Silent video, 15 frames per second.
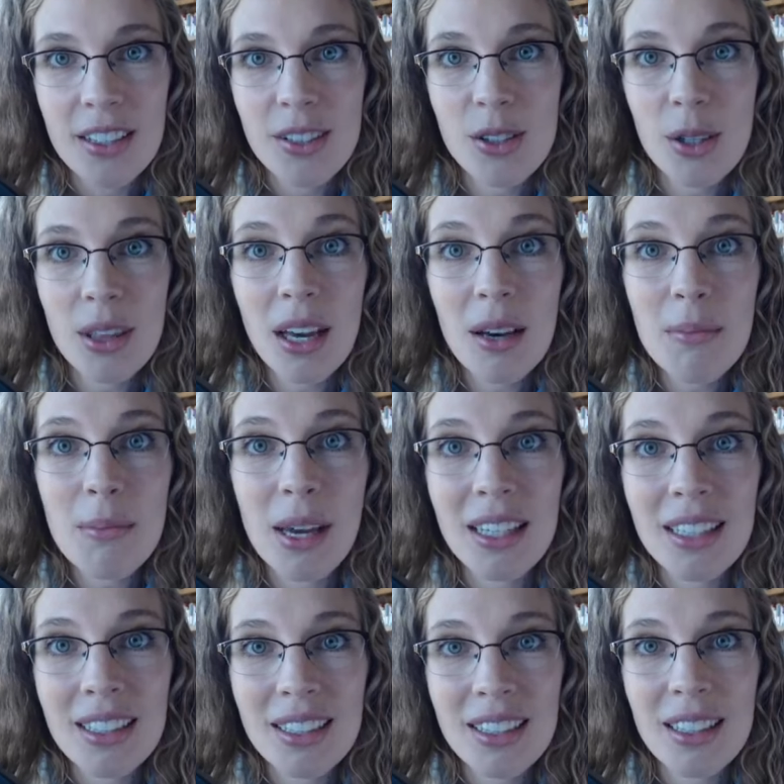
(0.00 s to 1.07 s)
So that
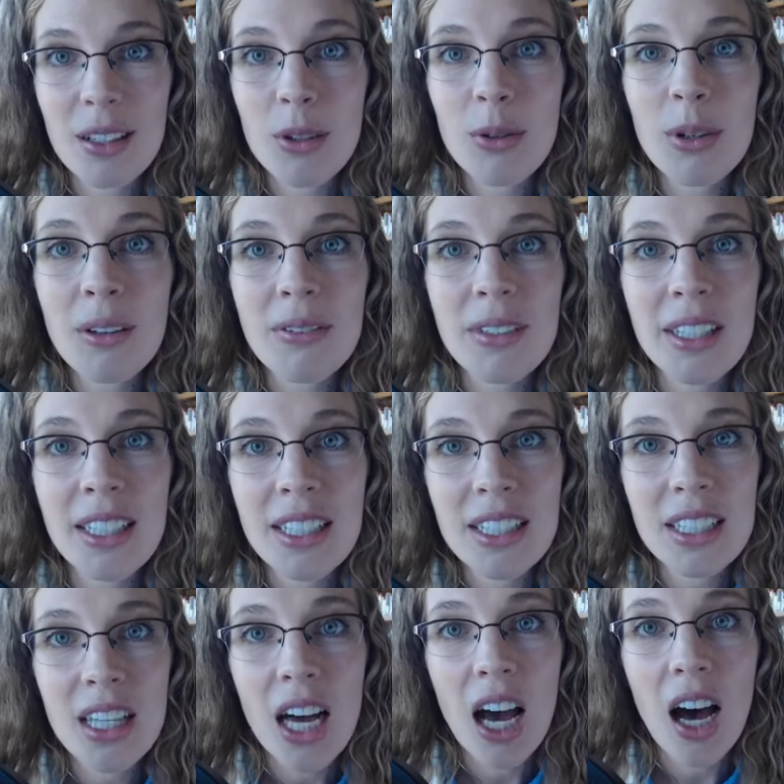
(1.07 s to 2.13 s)
meant the equivalent